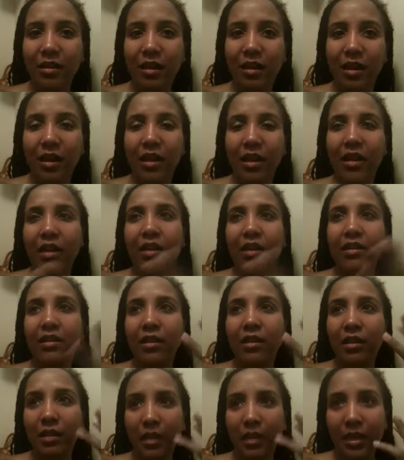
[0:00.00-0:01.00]
and
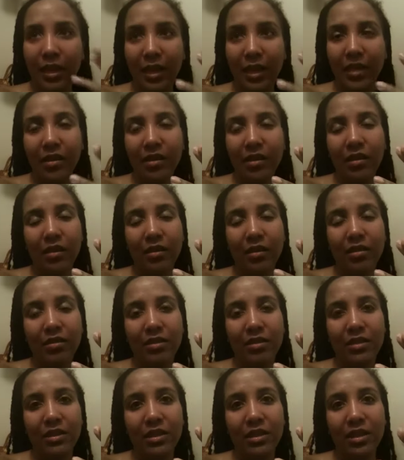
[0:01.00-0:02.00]
gaining an
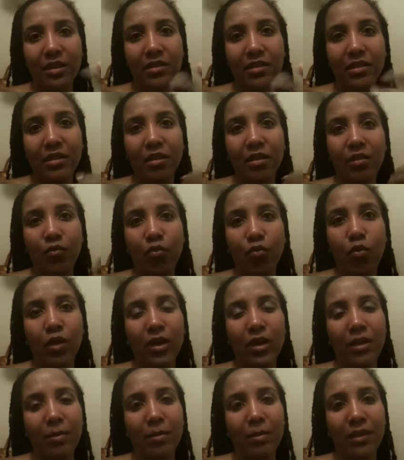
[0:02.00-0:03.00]
understanding of
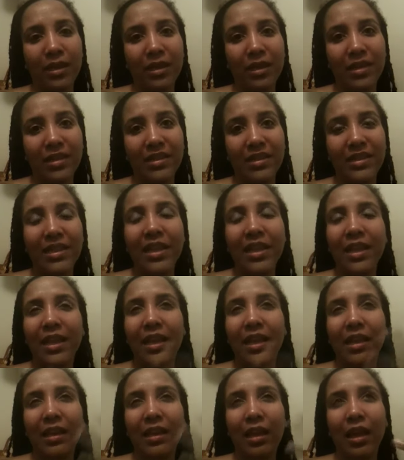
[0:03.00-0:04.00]
what it means
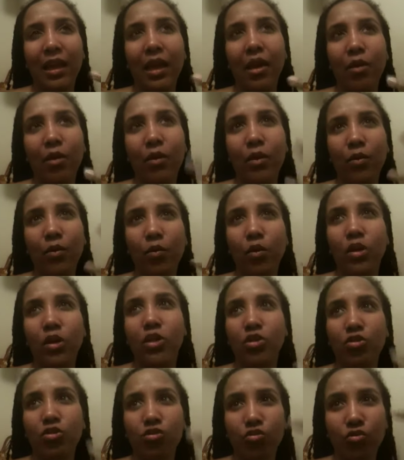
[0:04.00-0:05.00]
and how it
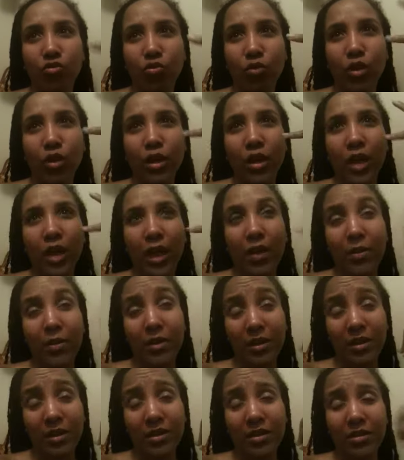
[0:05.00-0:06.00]
was to how
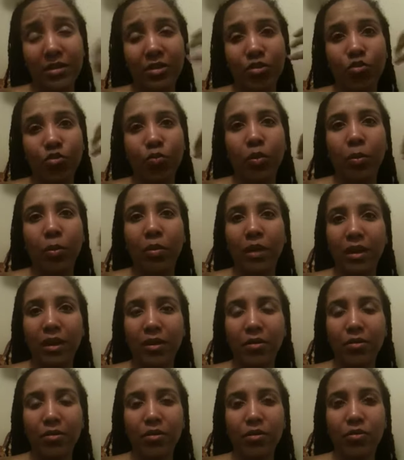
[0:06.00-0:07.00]
it is to
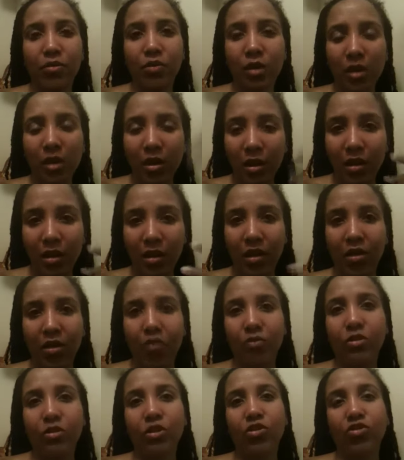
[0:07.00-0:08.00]
propel you
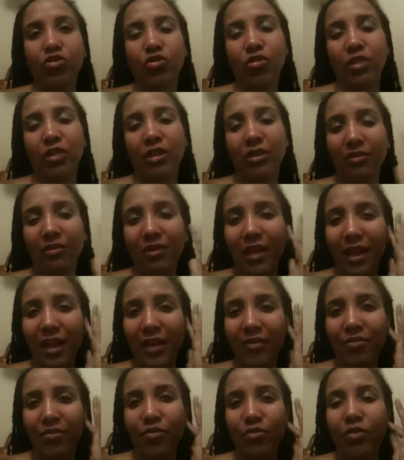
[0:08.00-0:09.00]
along this journey of
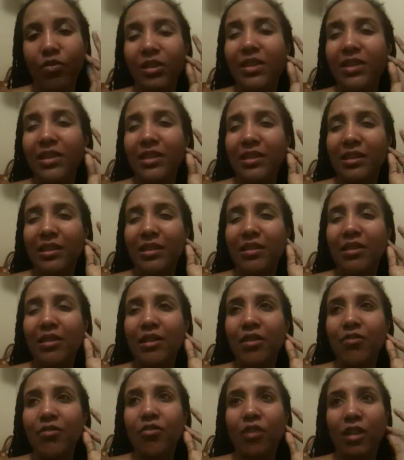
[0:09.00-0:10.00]
life. The reason
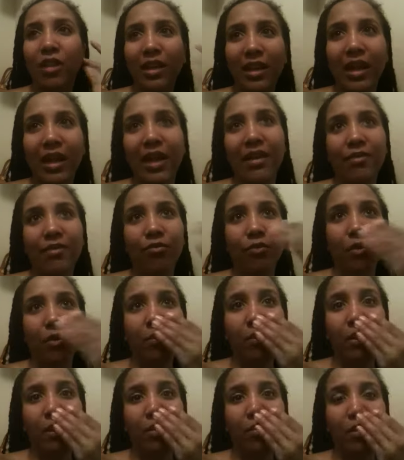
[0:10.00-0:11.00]
for life,
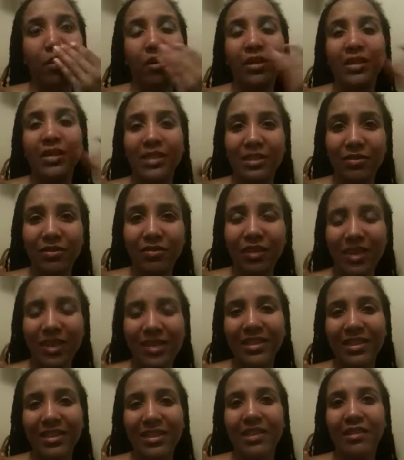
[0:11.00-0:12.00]
remember, is
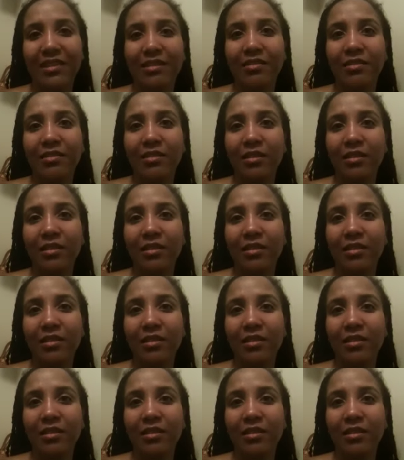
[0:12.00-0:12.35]
divinity.